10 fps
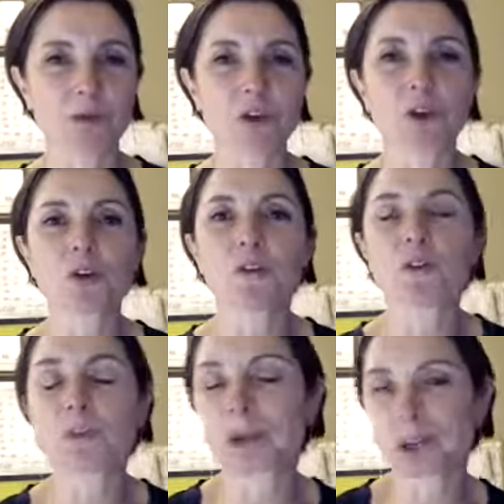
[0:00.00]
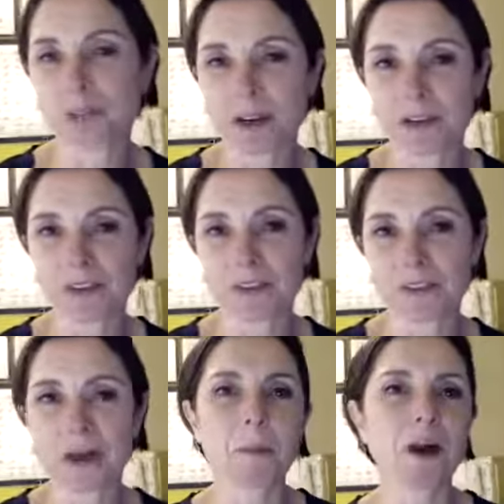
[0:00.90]
You know, you feel much better in the
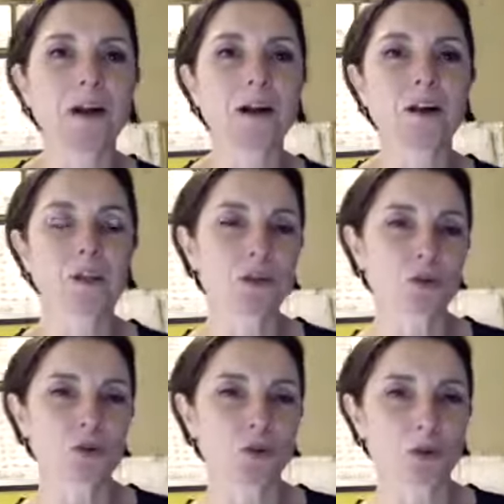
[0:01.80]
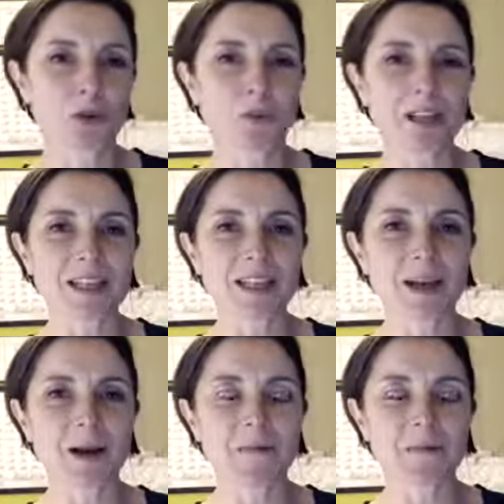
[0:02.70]
summer than you do in the
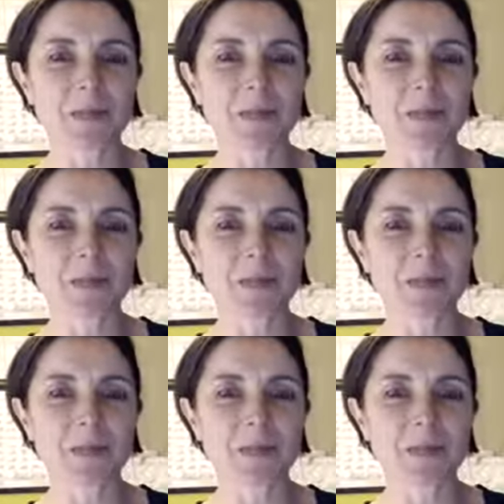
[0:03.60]
winter.